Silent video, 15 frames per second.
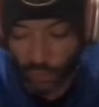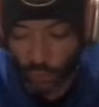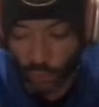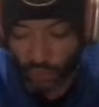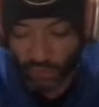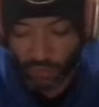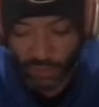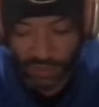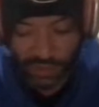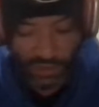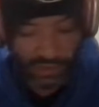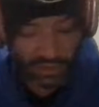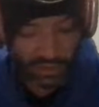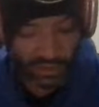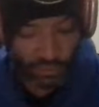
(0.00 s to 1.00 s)
what was
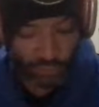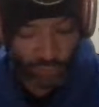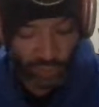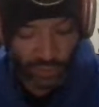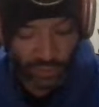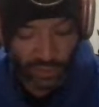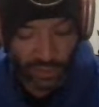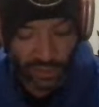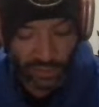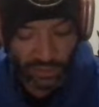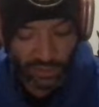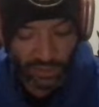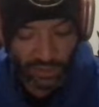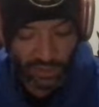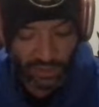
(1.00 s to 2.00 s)
basically a direct line
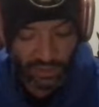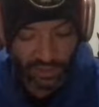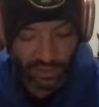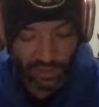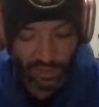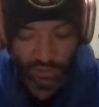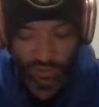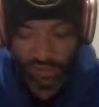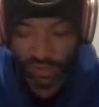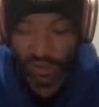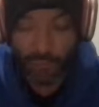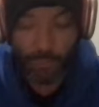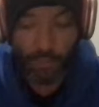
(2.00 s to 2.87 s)
to the East Coast